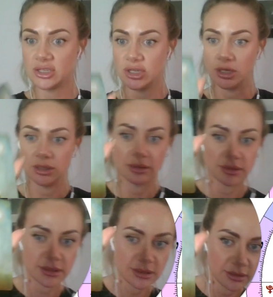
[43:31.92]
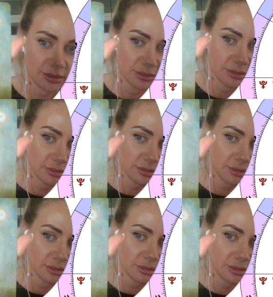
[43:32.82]
Patience.
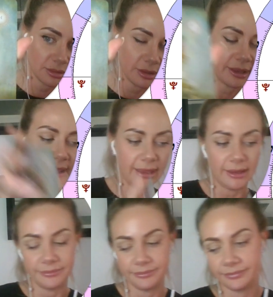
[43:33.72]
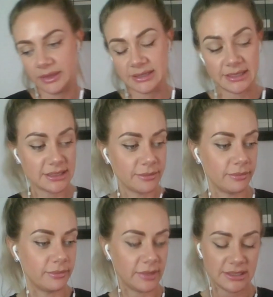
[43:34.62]
Okay, this
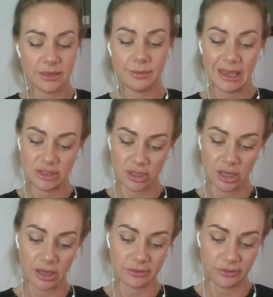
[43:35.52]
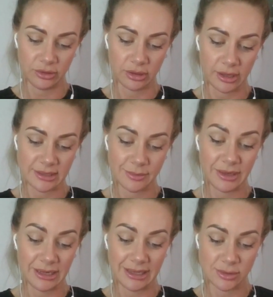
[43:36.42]
is a major card for you
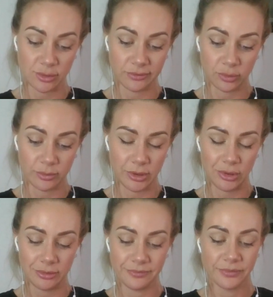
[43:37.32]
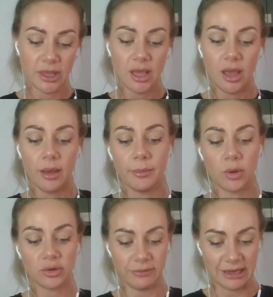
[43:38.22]
guys. I mean, it is your full moon.
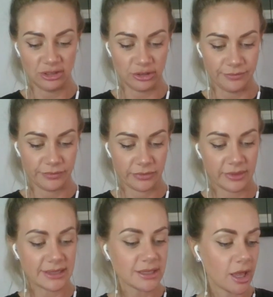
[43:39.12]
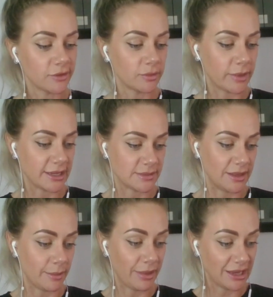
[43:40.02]
Moderation. This card
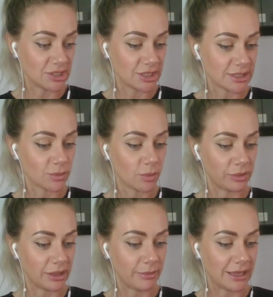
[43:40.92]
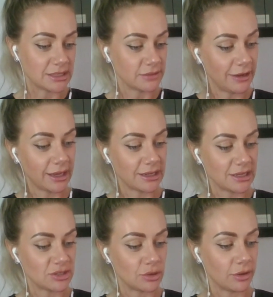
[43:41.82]
reminds me that patience will bring me into
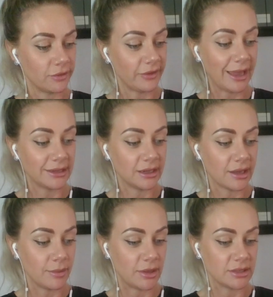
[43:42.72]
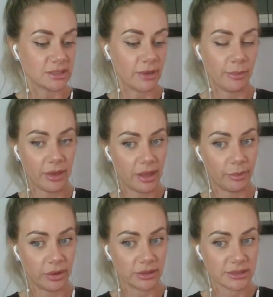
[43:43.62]
recognition of and alignment to my
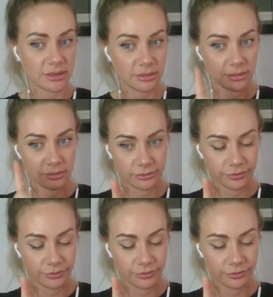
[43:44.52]
purpose.